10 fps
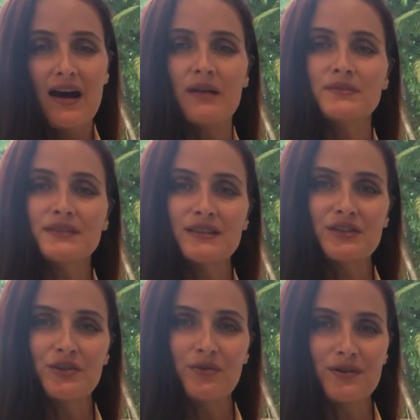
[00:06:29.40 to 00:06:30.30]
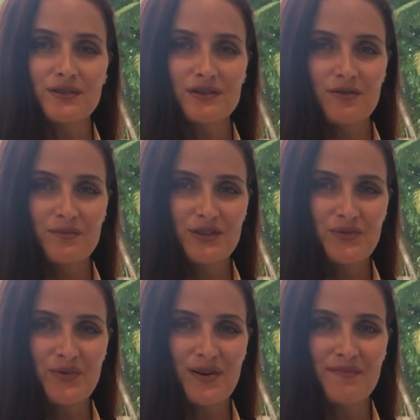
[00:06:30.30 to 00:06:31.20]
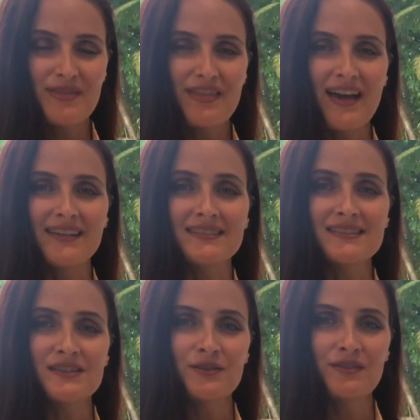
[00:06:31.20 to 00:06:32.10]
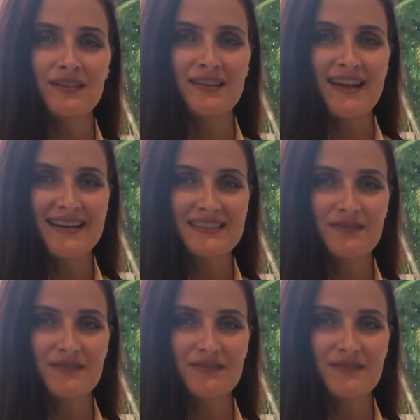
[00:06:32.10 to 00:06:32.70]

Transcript: I'm sending you all so much warmth, and until the next